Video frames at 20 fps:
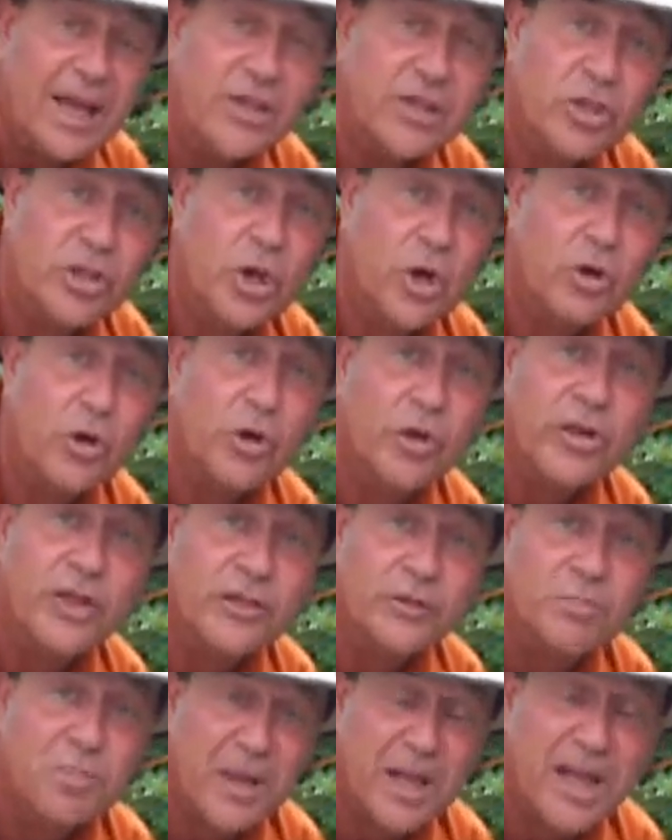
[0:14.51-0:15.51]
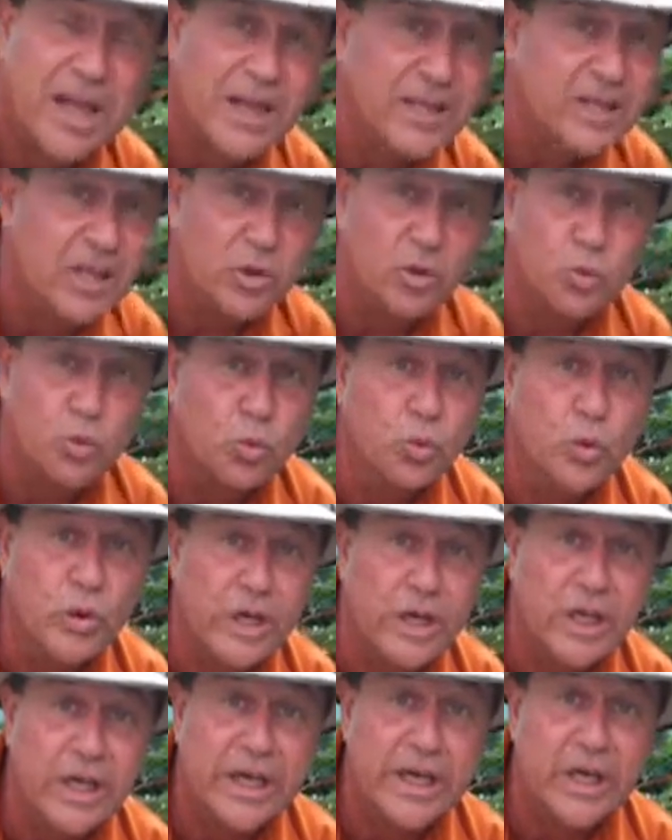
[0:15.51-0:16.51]
got to show you this plant. It's
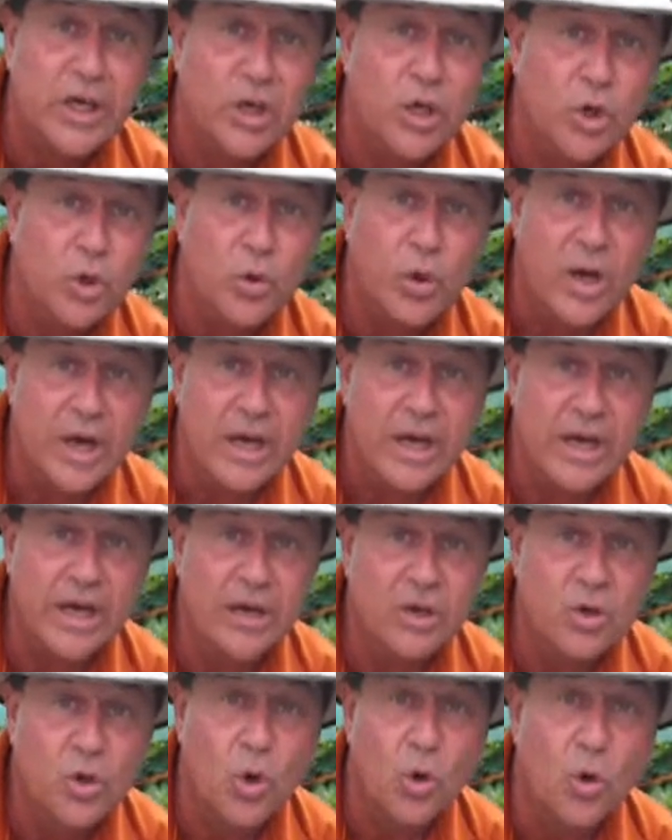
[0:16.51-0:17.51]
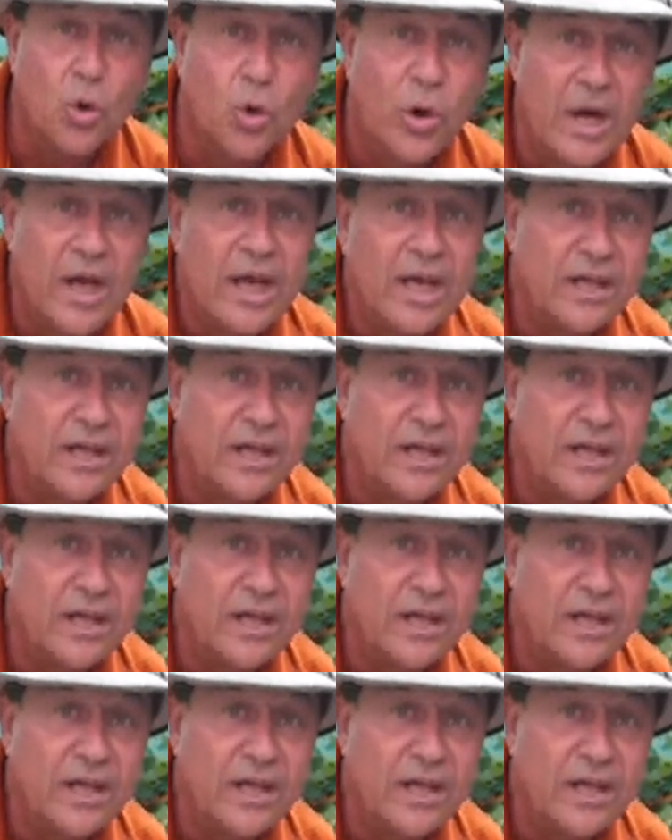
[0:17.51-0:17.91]
really new and cool.